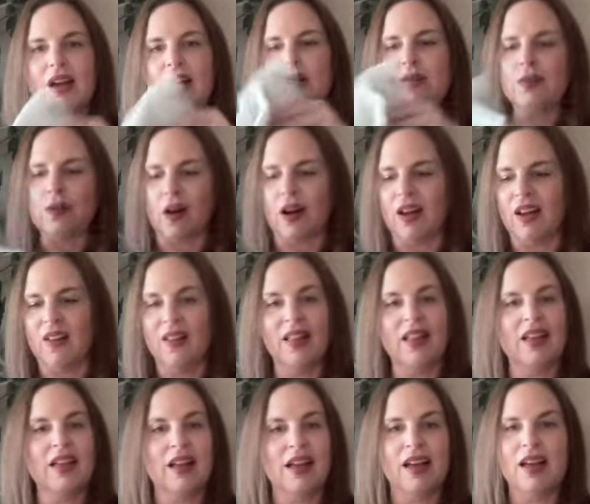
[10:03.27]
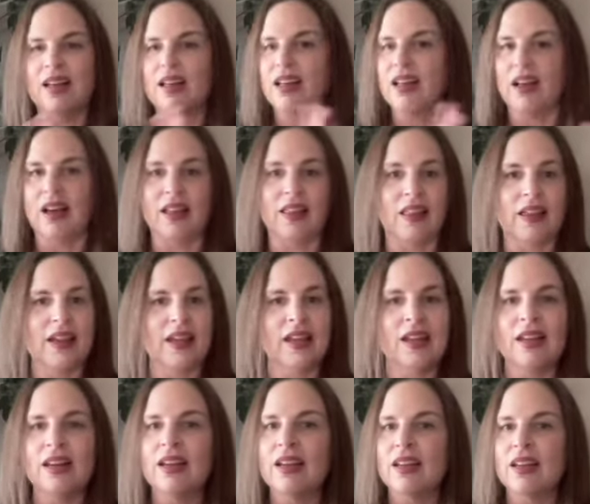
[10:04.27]
Overall, I like
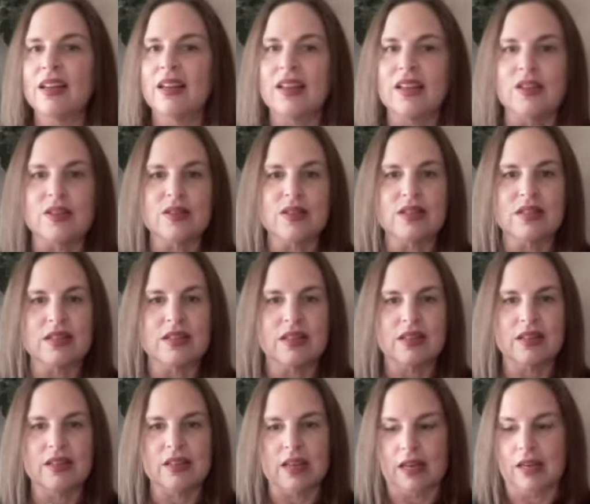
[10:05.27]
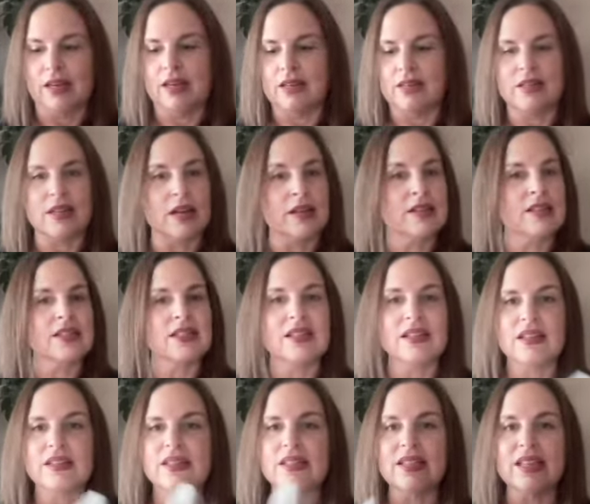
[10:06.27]
it it's it, it does
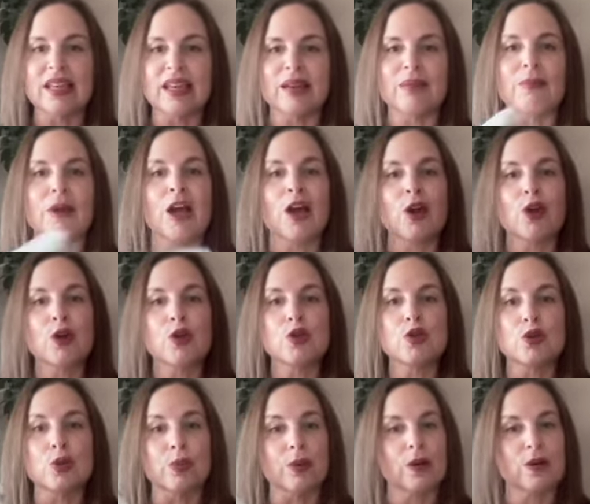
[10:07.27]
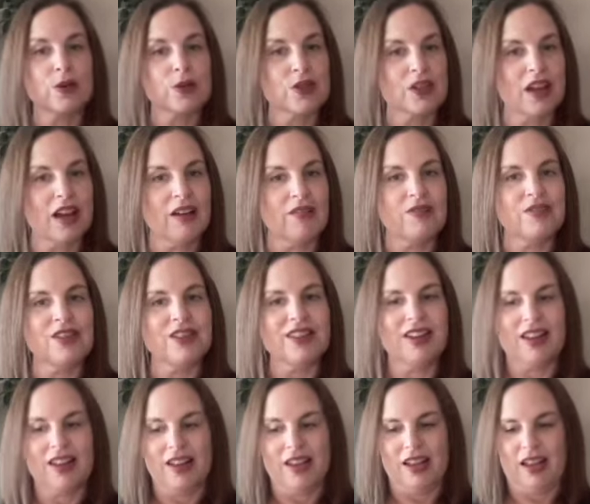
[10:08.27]
seem super soft
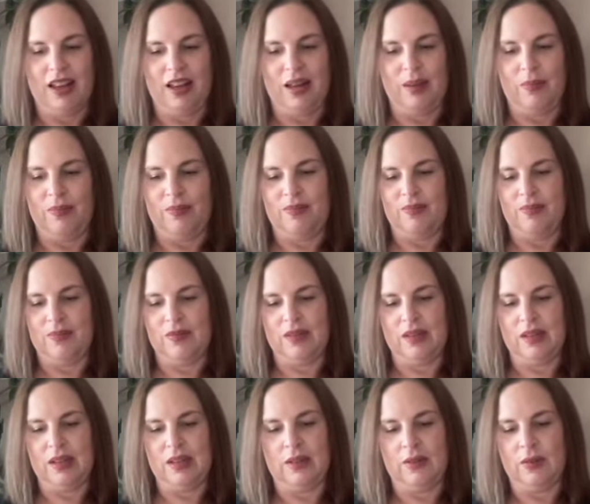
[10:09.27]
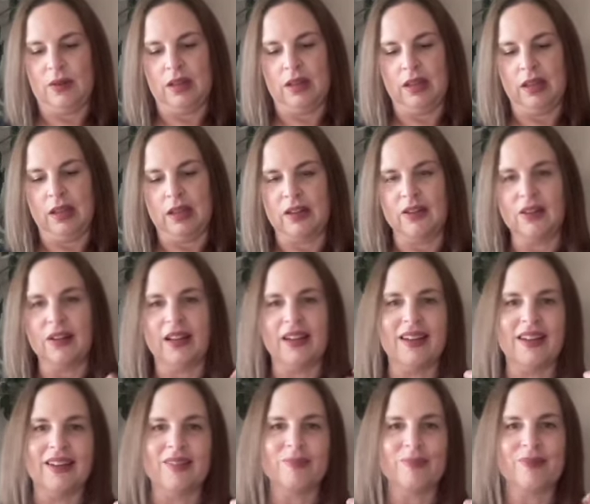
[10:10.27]
um, you know a little
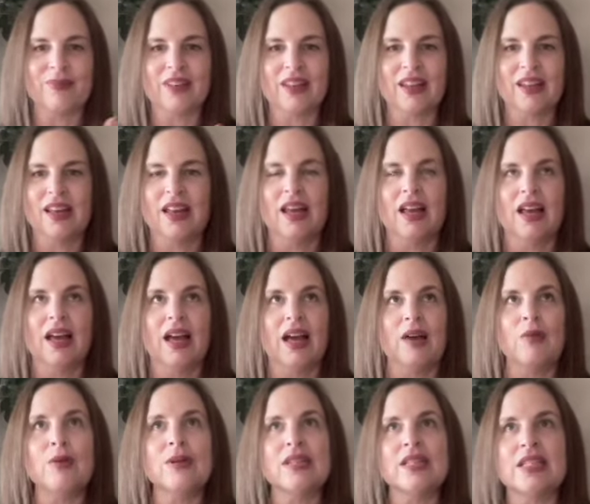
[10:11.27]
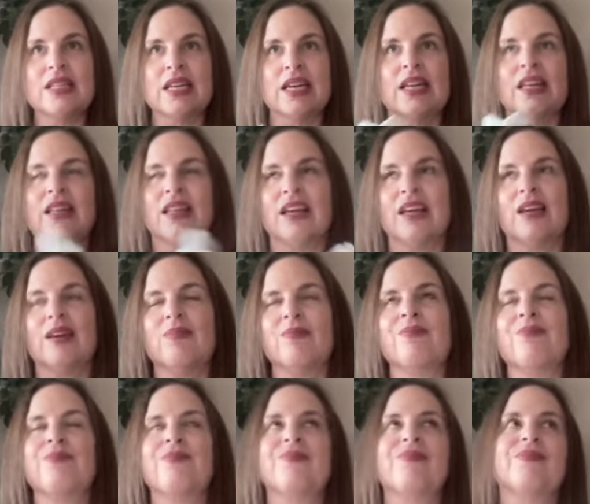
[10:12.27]
like i wouldn't say it like
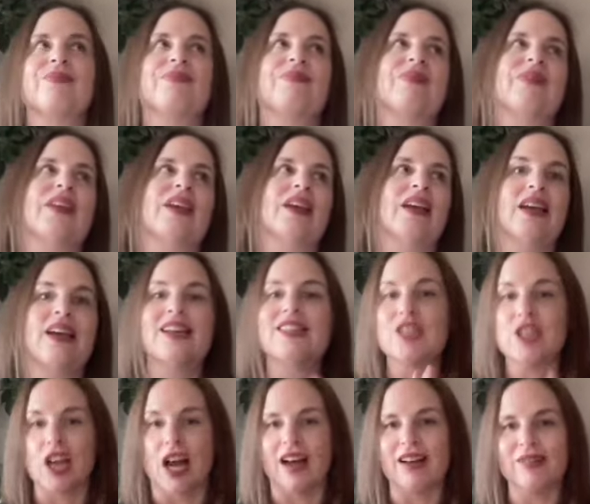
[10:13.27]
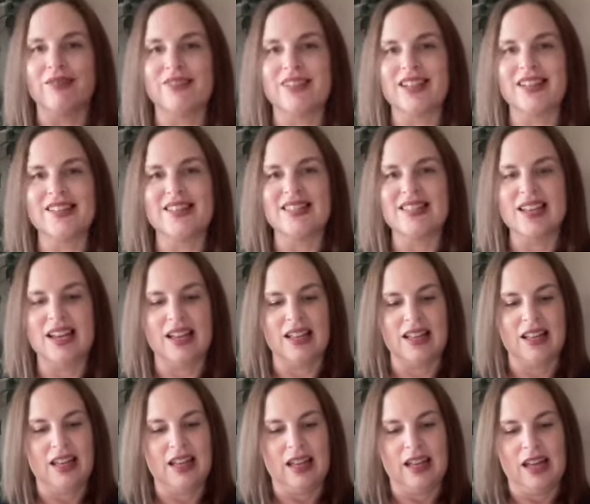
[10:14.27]
it's soft it's not
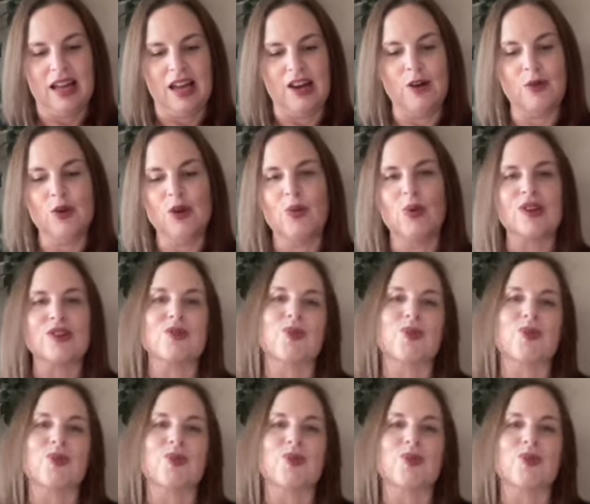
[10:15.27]
i don't know what a